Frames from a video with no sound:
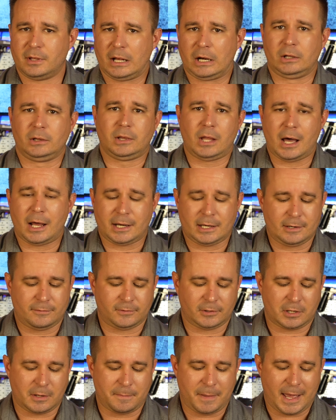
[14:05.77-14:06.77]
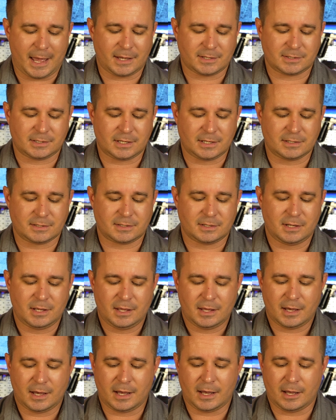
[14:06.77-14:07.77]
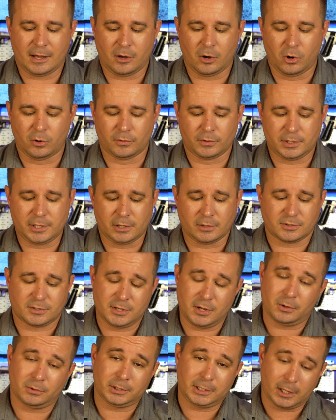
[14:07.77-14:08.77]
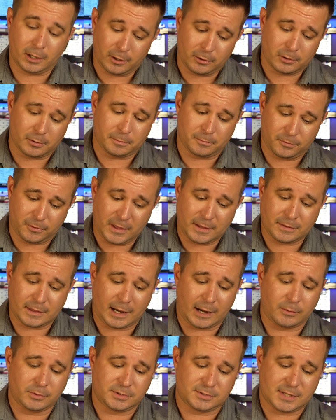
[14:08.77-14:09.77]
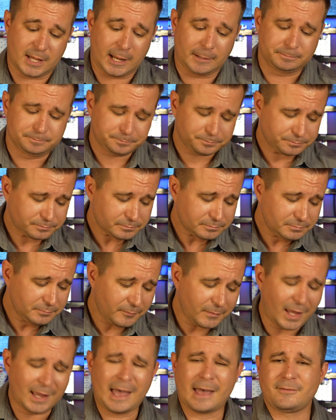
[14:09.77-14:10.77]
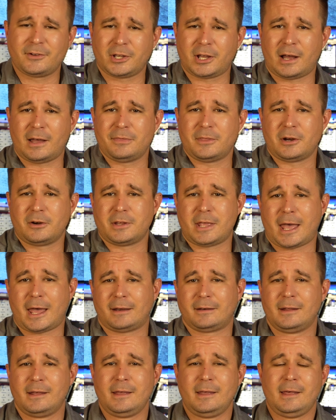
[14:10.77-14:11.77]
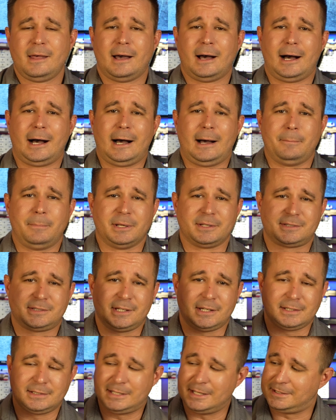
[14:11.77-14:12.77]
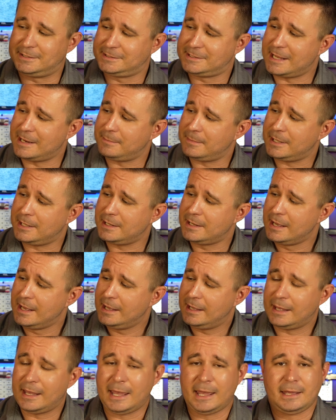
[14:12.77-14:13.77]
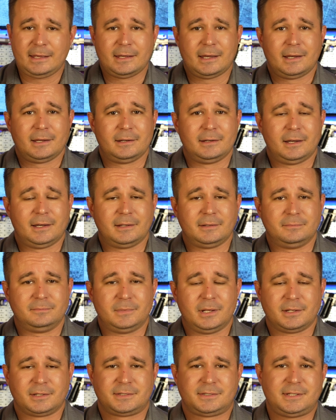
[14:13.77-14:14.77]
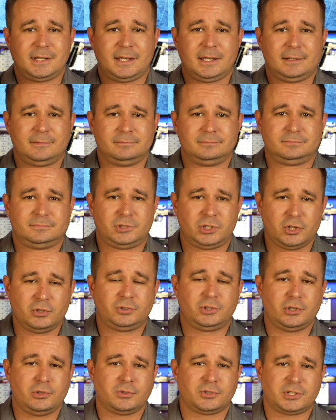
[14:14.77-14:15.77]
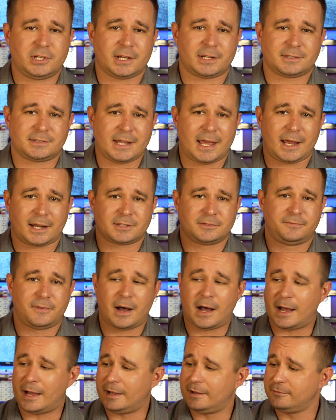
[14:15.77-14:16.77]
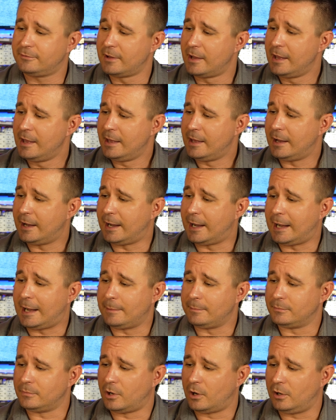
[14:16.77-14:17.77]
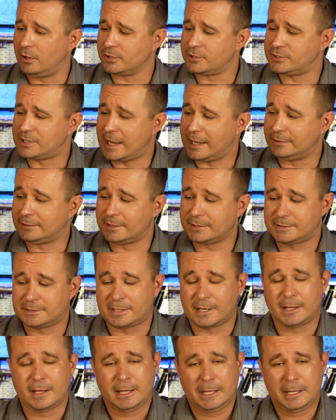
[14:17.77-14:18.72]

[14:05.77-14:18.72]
in a lot of different capacities over the years. The only other thing that I would say, I haven't gotten there yet, but Sig did send me a Sig 226 X5, all stainless.